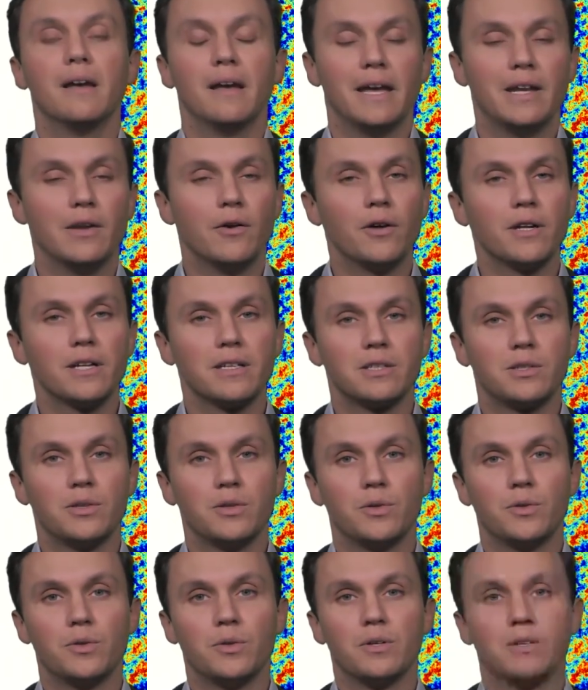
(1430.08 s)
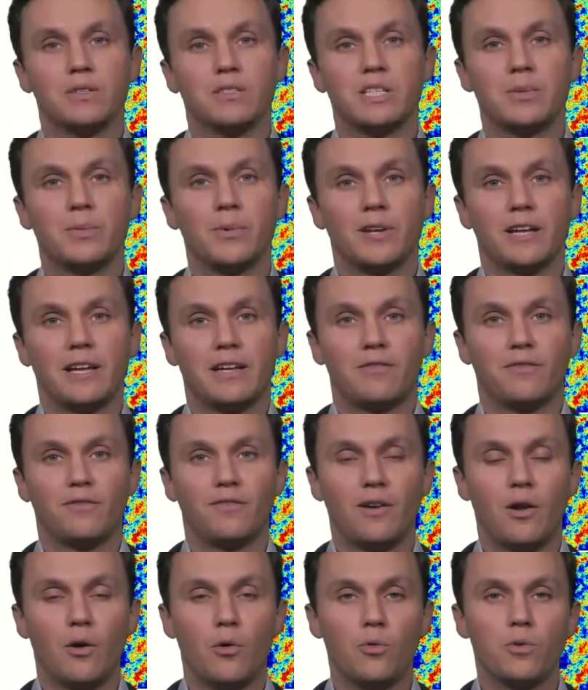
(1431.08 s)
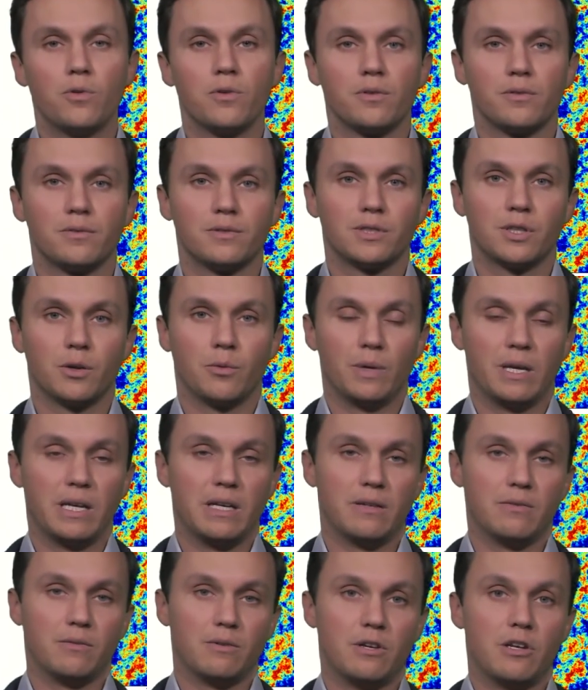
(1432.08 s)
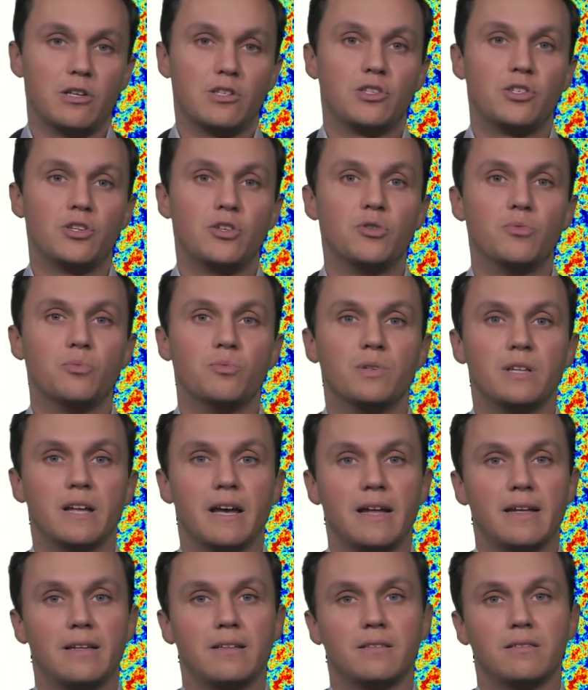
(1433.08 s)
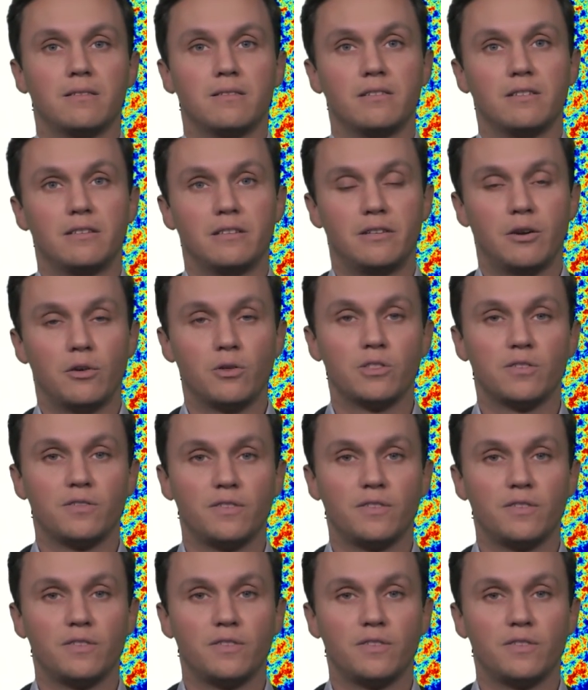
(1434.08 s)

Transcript: In order to simulate flow, so we assume that those